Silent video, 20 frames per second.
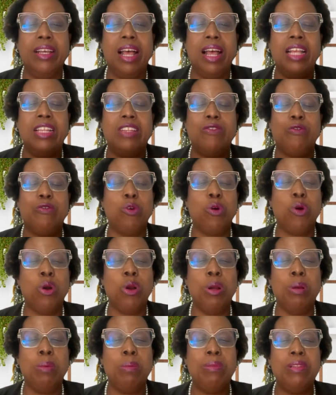as
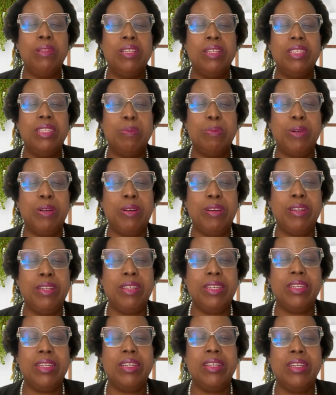form,
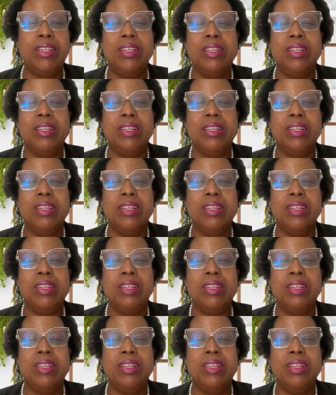spirit,